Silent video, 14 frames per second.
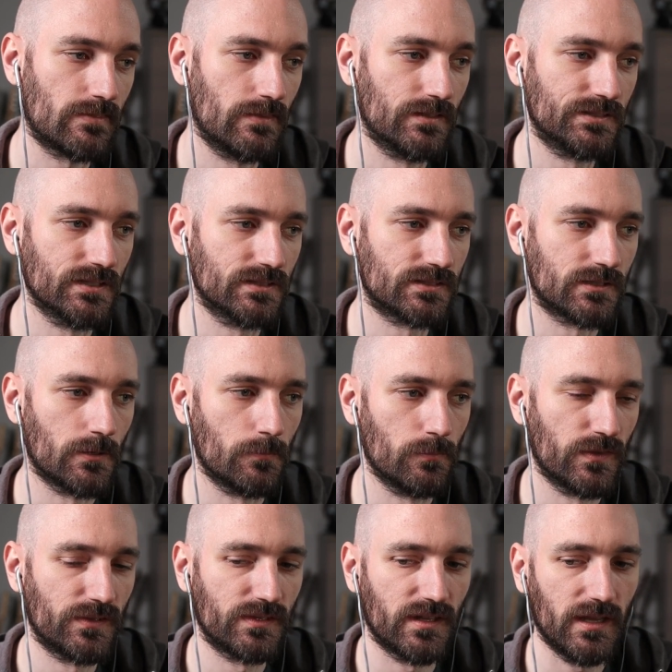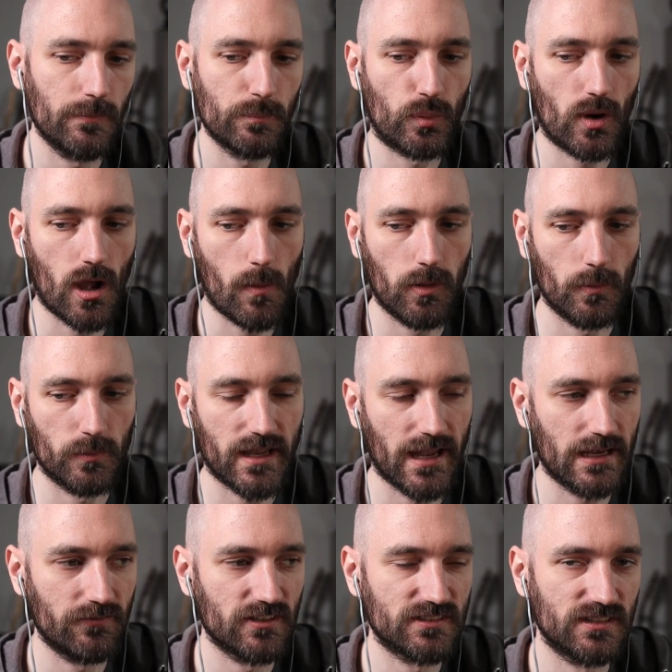system. The same problem
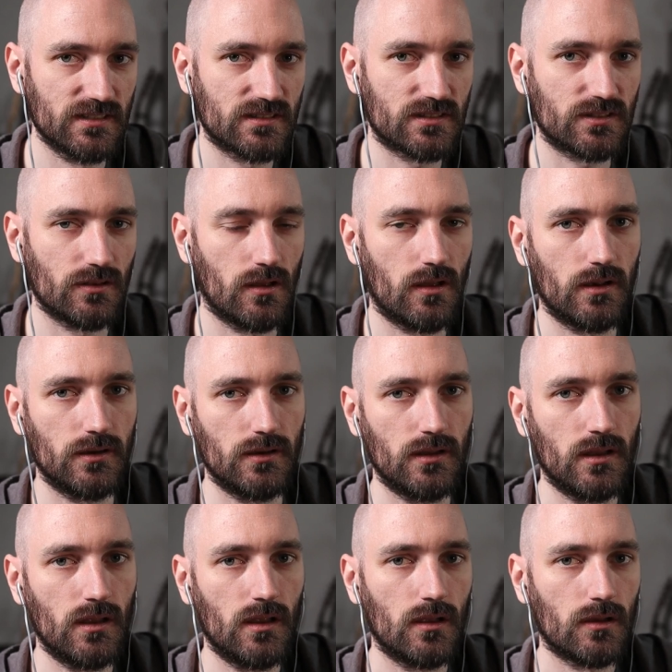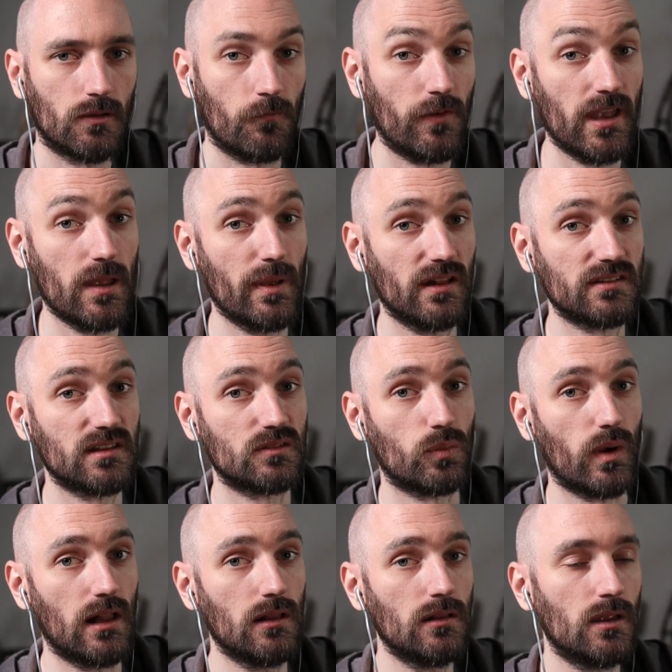kind of exists on conveyor belts as
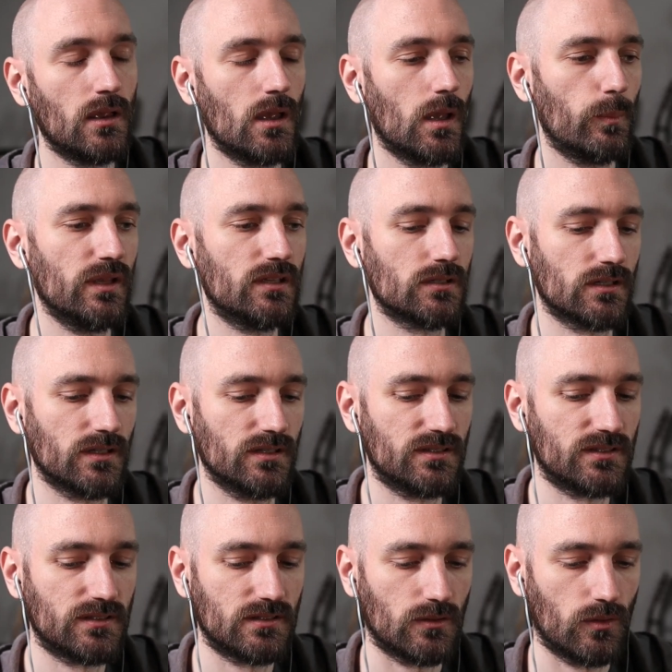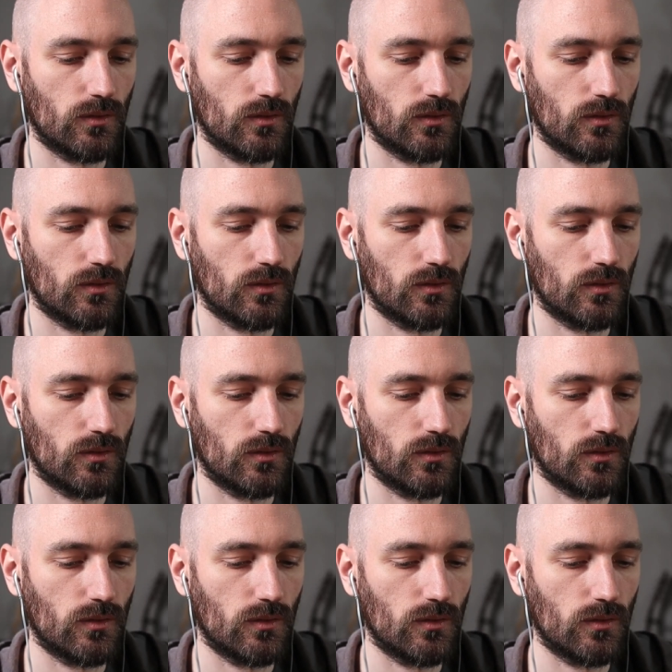well, because